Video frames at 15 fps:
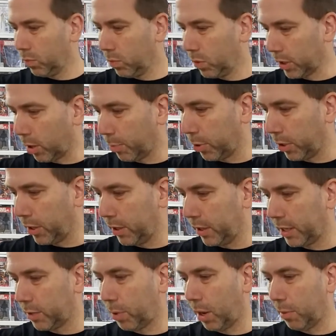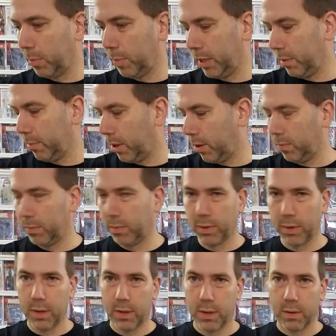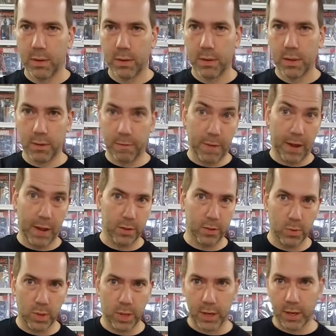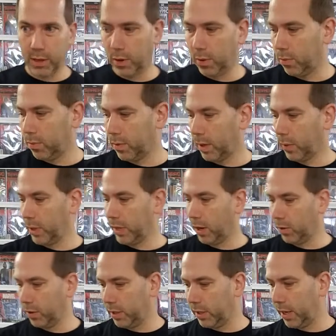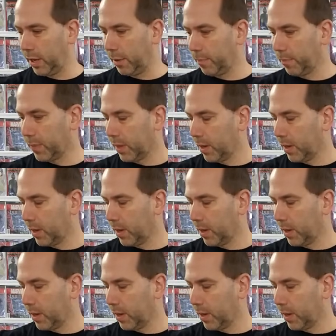worked out pretty good. That's probably about the value that we counted it at.